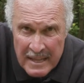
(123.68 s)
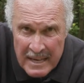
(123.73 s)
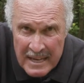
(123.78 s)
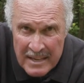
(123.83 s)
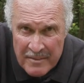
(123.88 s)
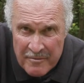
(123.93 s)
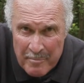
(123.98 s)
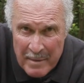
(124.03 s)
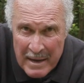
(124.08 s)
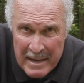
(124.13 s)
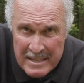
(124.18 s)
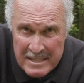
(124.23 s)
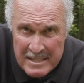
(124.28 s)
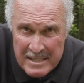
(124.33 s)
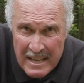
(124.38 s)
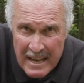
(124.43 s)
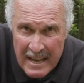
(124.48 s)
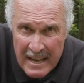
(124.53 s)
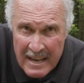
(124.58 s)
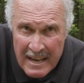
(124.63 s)
leaf base
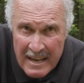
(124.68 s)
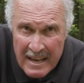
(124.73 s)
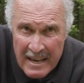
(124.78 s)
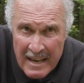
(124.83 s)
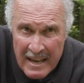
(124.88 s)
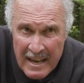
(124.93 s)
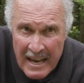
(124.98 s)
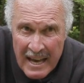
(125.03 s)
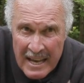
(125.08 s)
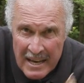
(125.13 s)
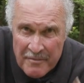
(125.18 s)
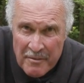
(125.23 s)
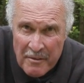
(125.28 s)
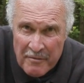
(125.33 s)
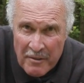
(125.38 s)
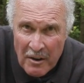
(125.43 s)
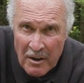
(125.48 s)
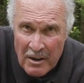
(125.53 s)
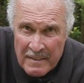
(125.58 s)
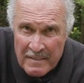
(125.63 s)
there. And if you
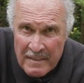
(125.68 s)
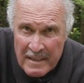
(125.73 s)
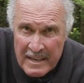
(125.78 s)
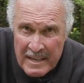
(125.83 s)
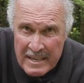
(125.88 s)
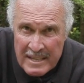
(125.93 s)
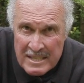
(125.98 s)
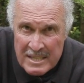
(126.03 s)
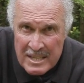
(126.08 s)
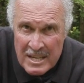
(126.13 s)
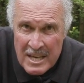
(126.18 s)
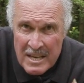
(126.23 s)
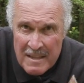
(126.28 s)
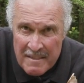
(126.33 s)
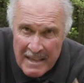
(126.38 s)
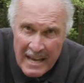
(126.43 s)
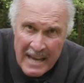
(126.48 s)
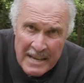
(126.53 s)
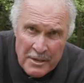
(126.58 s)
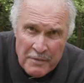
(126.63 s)
find these,
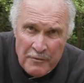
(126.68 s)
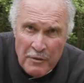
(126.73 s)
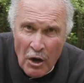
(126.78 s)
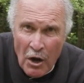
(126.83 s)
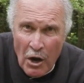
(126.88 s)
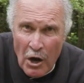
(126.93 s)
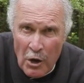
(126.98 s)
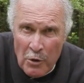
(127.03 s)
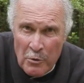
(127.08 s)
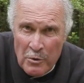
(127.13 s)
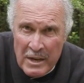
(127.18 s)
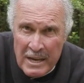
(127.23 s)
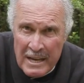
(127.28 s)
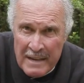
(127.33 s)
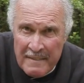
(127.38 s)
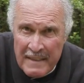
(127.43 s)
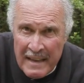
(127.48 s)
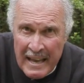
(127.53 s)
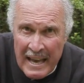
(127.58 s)
then you've got oak in the